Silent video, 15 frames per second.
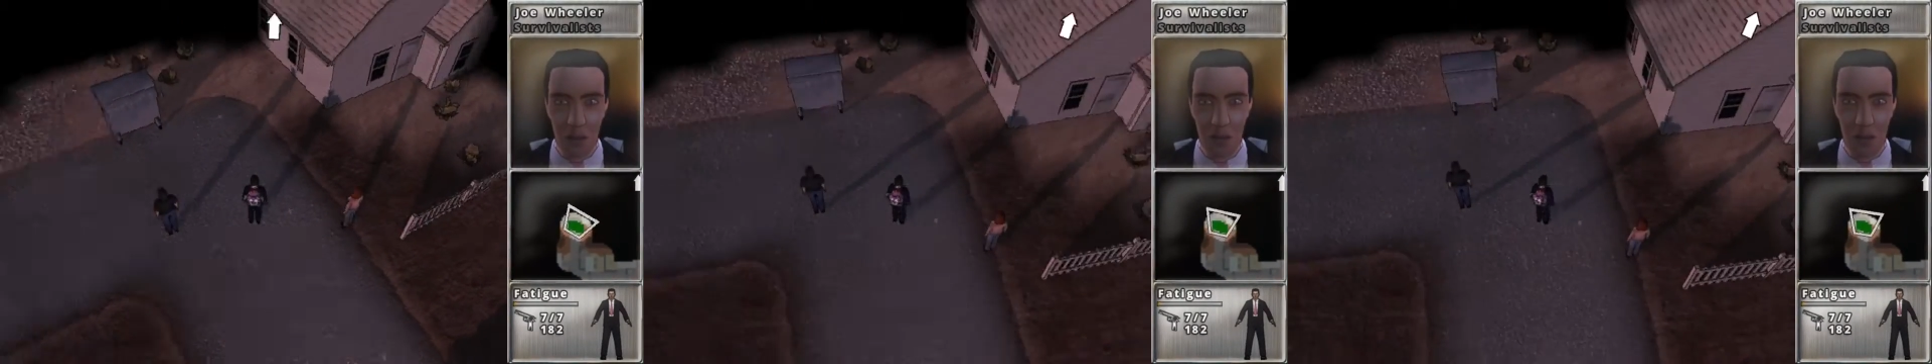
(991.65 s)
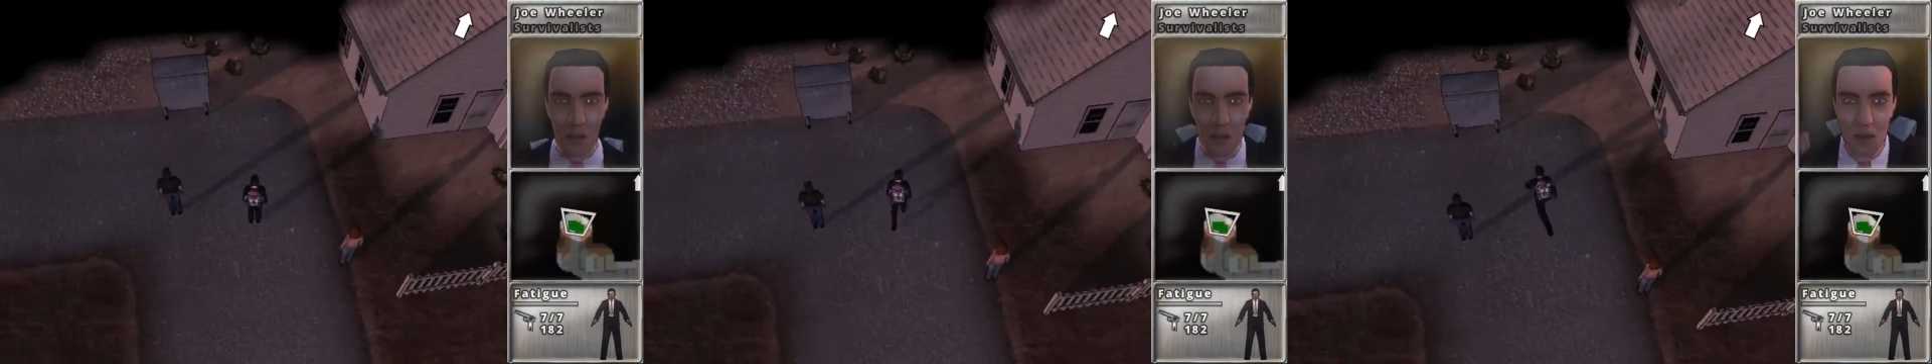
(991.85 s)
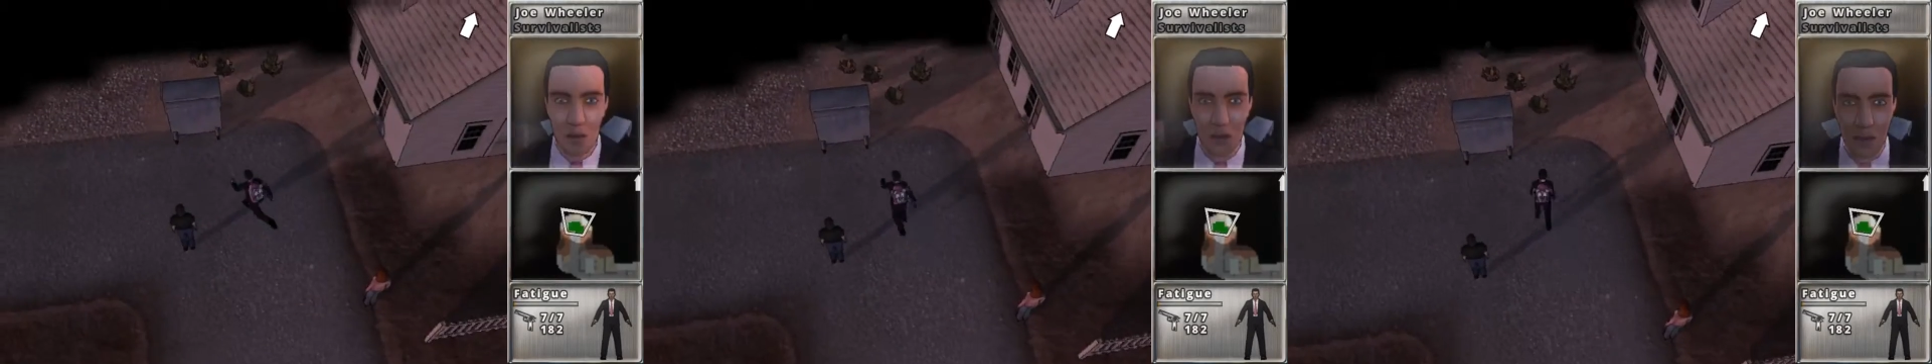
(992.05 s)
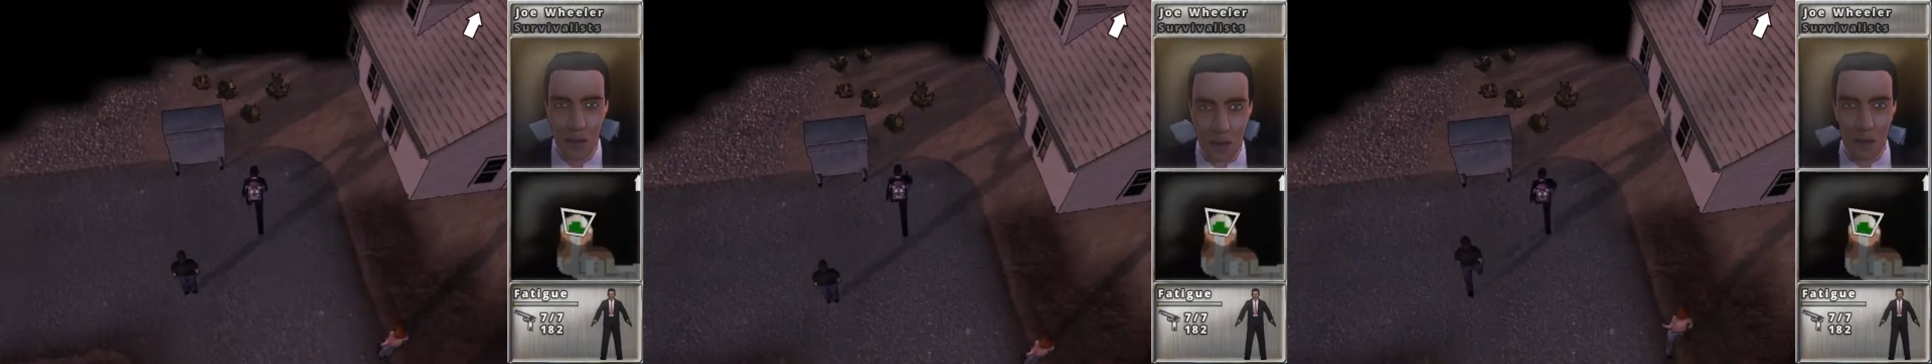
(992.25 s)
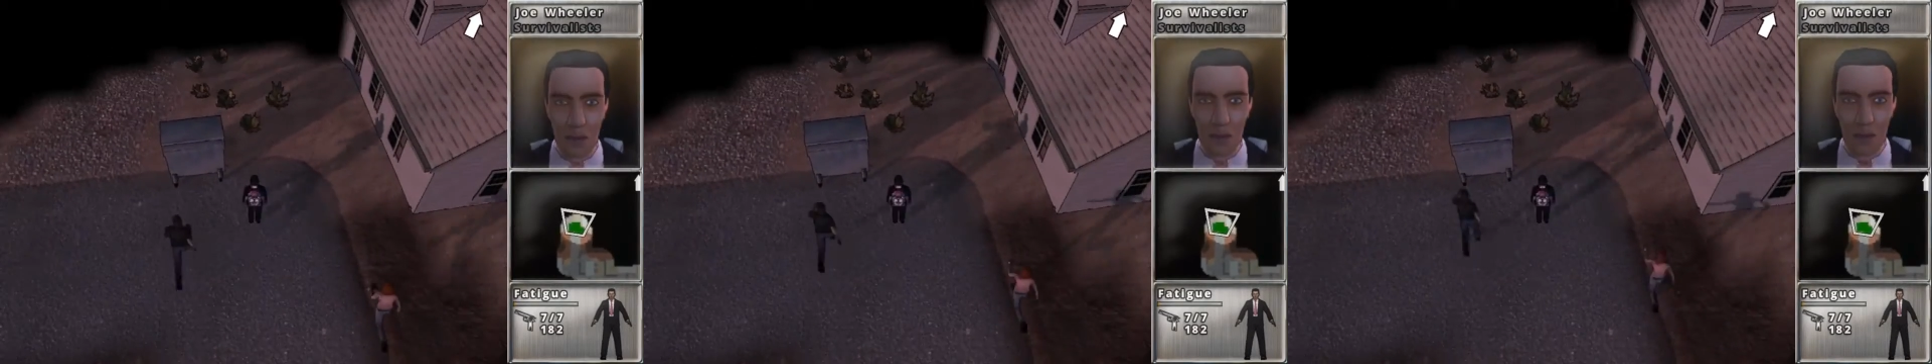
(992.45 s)
but it's
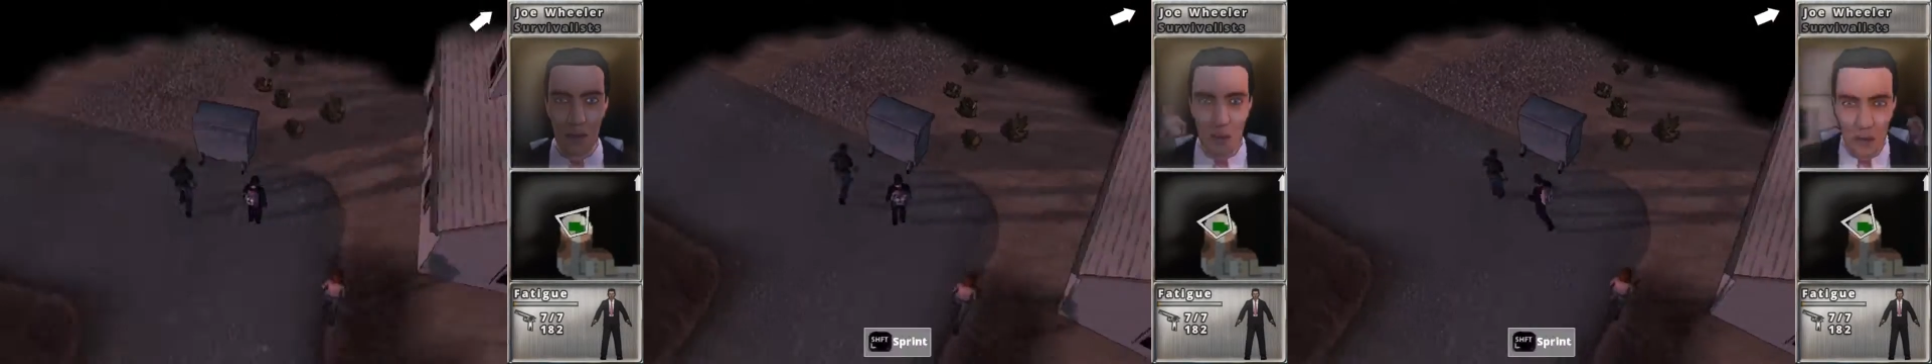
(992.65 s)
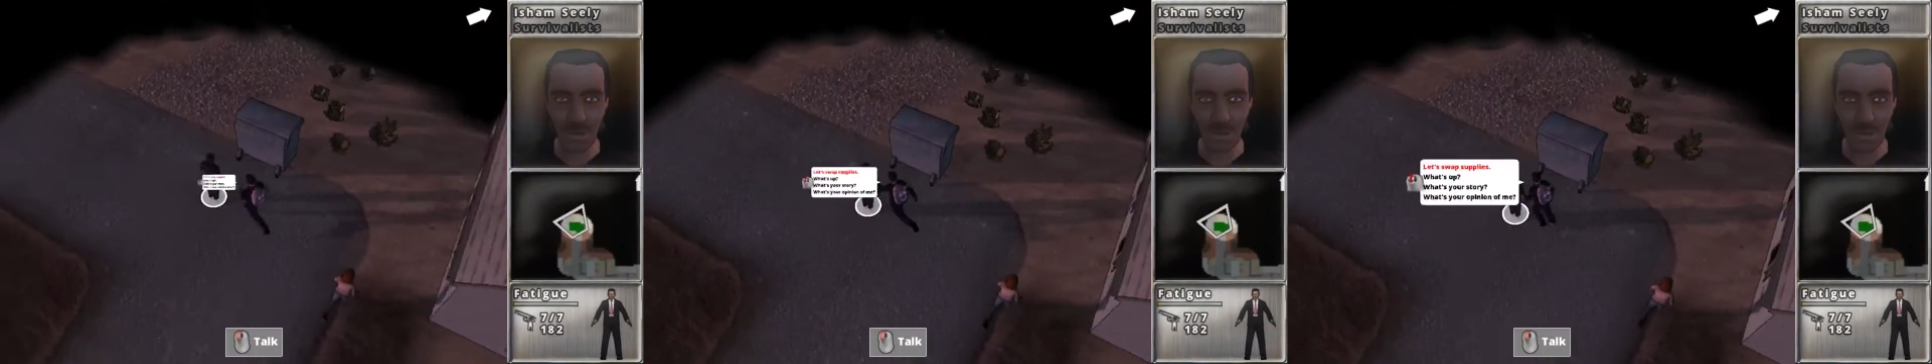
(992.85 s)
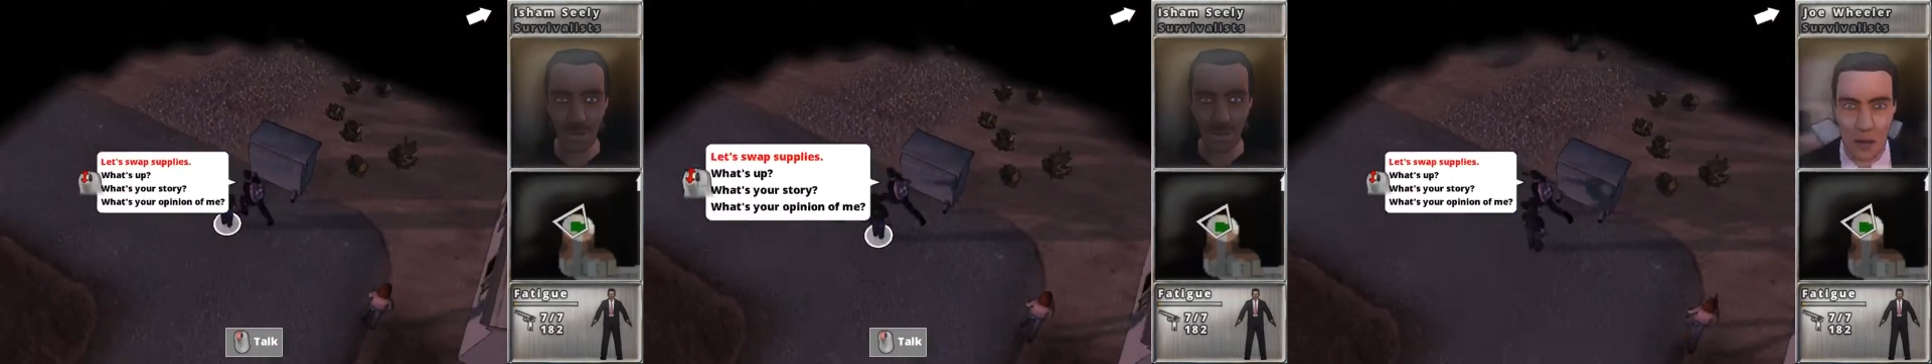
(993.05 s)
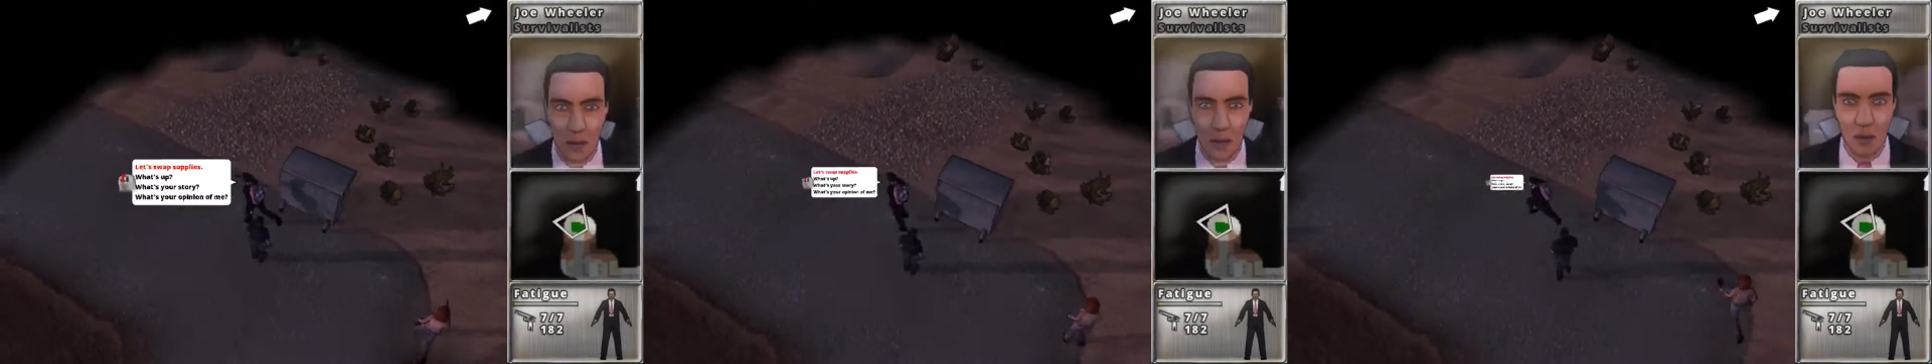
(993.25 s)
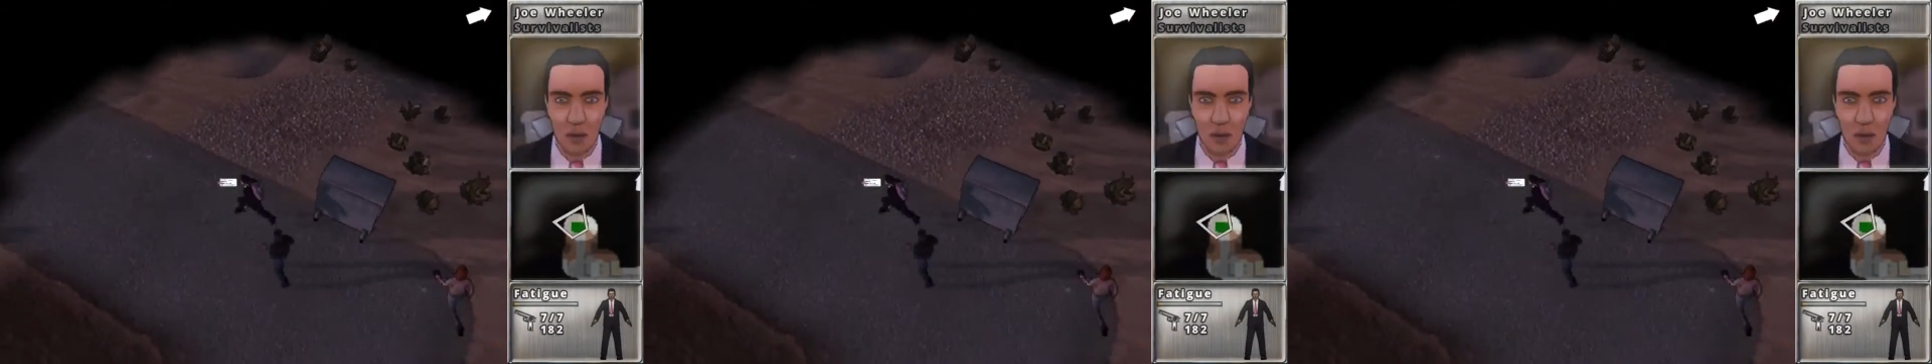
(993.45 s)
disabled right now.